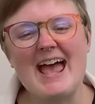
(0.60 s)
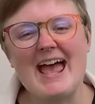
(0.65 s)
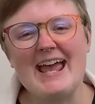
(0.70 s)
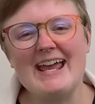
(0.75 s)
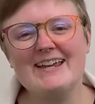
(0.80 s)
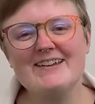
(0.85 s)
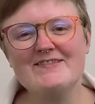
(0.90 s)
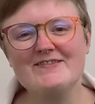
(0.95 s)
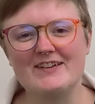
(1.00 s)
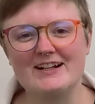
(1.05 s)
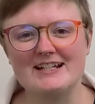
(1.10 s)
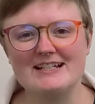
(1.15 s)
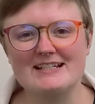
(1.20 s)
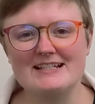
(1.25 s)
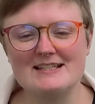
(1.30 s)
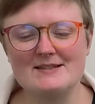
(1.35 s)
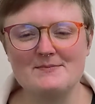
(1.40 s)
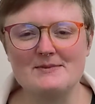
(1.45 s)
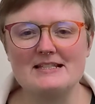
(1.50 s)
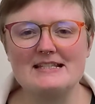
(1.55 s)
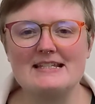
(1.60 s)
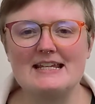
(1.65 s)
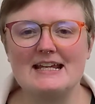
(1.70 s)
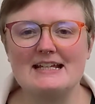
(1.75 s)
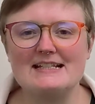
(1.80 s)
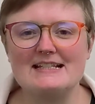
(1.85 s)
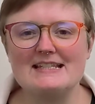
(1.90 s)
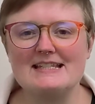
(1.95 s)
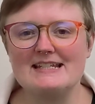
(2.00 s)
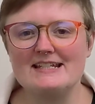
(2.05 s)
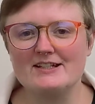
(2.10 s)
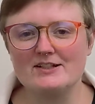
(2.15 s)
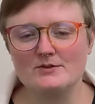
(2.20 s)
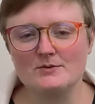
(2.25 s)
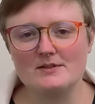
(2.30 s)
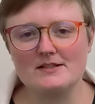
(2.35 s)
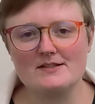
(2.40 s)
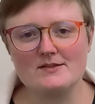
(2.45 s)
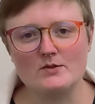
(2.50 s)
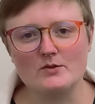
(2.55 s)
Hey friends, Miss Cassie here
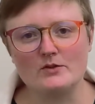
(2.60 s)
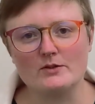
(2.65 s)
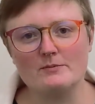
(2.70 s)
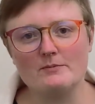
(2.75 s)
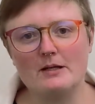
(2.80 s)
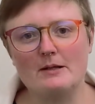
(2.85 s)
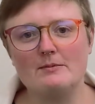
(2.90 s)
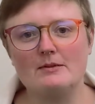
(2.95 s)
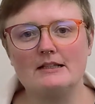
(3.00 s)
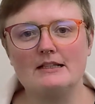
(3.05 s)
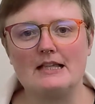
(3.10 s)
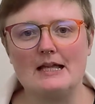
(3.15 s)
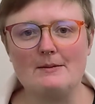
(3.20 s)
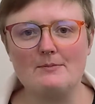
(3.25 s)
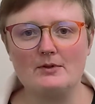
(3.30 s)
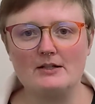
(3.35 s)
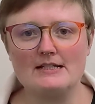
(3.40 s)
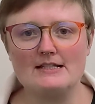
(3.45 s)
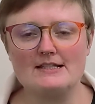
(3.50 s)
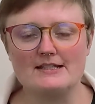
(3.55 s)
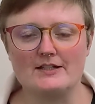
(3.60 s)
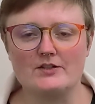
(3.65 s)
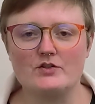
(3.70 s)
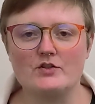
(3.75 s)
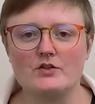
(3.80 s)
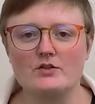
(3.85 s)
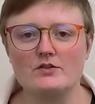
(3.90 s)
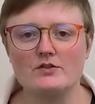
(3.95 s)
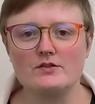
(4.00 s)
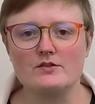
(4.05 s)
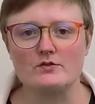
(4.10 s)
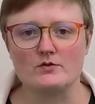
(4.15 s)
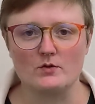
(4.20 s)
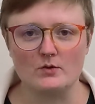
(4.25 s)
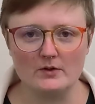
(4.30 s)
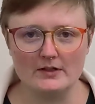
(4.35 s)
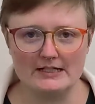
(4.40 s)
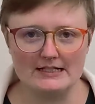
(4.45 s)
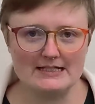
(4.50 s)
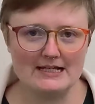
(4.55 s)
with Solon Public Library's Digital
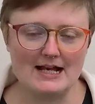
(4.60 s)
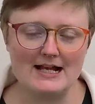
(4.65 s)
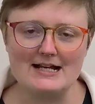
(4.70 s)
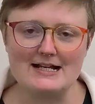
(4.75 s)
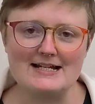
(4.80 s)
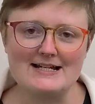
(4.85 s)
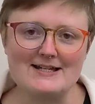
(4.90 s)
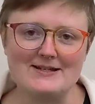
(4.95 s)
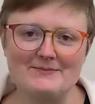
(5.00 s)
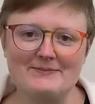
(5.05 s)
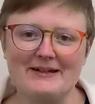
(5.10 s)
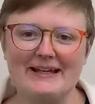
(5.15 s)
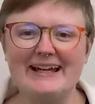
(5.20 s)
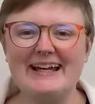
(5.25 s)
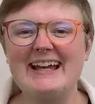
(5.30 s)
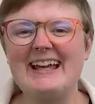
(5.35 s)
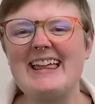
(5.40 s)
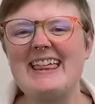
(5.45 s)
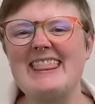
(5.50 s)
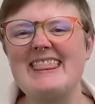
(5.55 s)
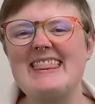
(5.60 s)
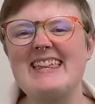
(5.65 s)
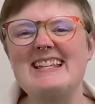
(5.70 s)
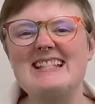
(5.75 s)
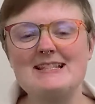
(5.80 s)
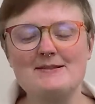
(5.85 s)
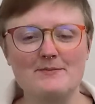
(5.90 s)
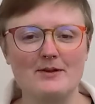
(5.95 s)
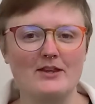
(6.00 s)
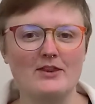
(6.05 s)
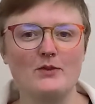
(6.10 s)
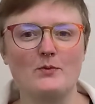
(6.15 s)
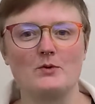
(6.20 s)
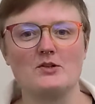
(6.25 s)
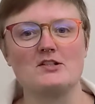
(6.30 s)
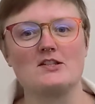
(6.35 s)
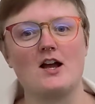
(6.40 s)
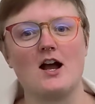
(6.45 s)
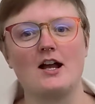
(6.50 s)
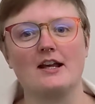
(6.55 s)
Storytime. This month
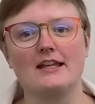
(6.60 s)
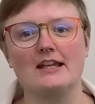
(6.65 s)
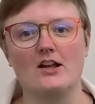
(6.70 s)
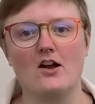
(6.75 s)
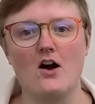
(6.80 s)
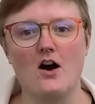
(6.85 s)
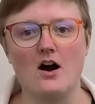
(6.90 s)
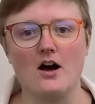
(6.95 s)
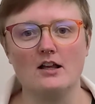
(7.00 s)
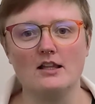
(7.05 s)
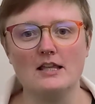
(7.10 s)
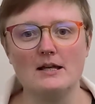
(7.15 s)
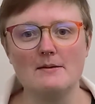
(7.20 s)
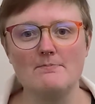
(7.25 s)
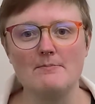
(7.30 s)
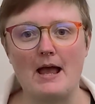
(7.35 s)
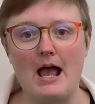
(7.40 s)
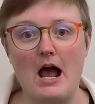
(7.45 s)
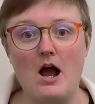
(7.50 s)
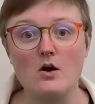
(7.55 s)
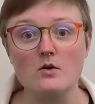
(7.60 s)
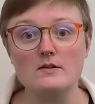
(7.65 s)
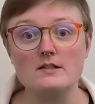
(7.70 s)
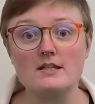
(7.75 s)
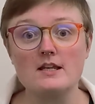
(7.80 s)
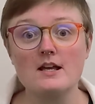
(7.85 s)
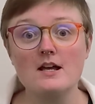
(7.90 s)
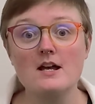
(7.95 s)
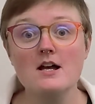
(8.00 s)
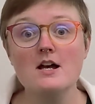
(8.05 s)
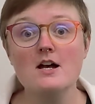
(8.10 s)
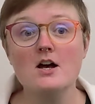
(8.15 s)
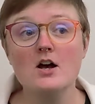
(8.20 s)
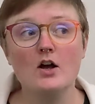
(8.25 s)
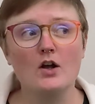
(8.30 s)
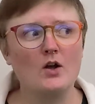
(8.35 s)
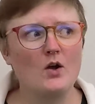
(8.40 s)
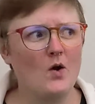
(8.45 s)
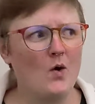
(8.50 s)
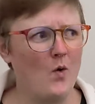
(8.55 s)
we're talking all about
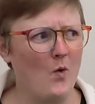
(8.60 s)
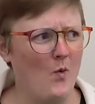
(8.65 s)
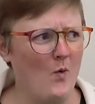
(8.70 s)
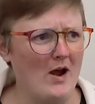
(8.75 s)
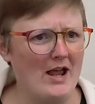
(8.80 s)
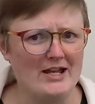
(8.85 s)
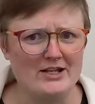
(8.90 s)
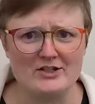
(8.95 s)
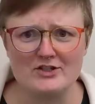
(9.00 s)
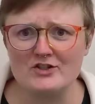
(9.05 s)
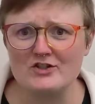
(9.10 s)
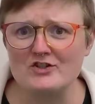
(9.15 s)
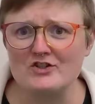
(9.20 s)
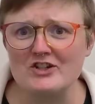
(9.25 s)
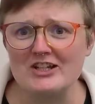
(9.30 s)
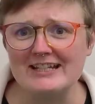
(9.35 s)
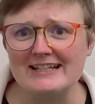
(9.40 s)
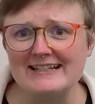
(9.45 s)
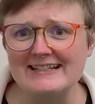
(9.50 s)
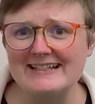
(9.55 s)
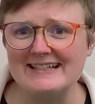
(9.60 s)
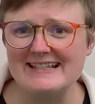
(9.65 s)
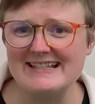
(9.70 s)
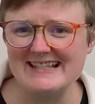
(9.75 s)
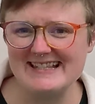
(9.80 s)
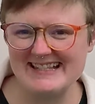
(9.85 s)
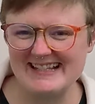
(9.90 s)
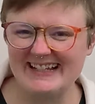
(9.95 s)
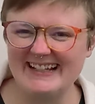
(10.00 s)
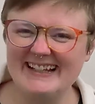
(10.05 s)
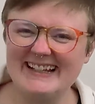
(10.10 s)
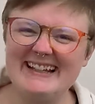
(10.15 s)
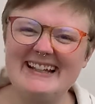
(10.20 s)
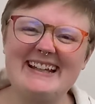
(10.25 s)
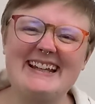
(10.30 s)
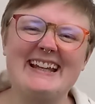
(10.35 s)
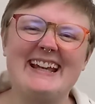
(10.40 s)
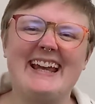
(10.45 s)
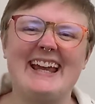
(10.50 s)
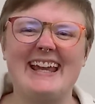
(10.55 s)
questions.
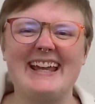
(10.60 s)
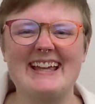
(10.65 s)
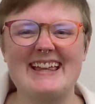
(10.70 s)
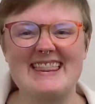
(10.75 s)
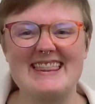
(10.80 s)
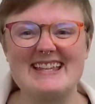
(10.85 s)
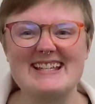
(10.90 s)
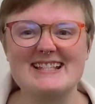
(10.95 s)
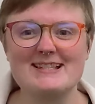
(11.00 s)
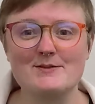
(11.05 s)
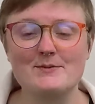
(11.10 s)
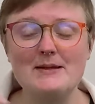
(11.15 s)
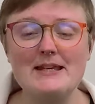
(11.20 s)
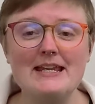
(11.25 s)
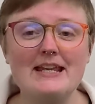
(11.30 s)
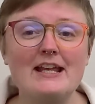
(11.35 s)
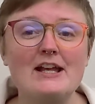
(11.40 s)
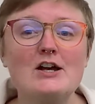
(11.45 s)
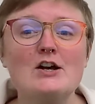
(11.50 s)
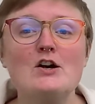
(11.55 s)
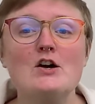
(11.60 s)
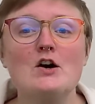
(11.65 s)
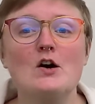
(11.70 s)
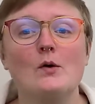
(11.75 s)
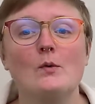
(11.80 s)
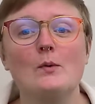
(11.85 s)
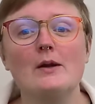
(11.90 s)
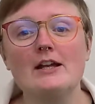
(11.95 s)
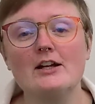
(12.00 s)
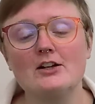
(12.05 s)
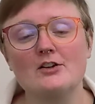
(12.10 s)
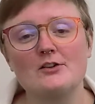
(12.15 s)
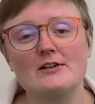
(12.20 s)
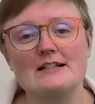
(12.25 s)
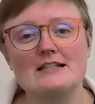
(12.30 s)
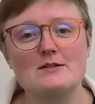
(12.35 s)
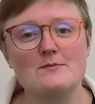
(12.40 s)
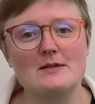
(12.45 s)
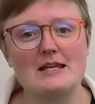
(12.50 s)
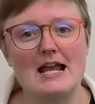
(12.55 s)
And this week we are
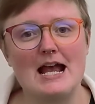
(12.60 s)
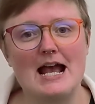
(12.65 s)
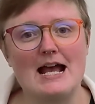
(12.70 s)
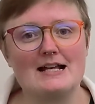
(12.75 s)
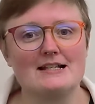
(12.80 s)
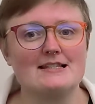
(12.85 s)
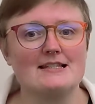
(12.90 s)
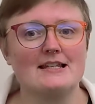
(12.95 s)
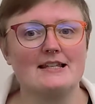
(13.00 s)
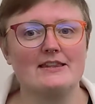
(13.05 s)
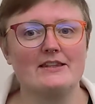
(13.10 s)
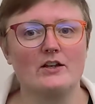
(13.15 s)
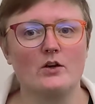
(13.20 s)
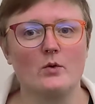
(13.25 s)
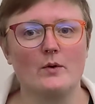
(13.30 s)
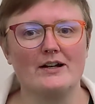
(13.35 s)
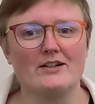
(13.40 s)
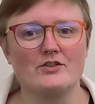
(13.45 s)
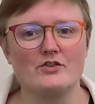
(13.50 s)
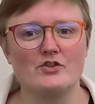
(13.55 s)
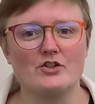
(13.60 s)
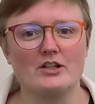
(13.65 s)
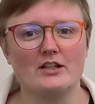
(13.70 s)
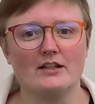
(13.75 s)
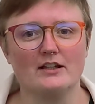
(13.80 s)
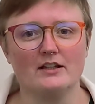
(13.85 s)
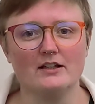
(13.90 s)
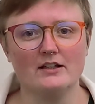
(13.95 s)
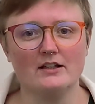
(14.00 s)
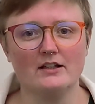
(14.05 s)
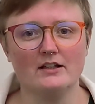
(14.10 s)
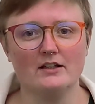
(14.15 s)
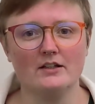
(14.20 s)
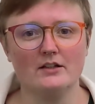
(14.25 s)
going to be asking the question,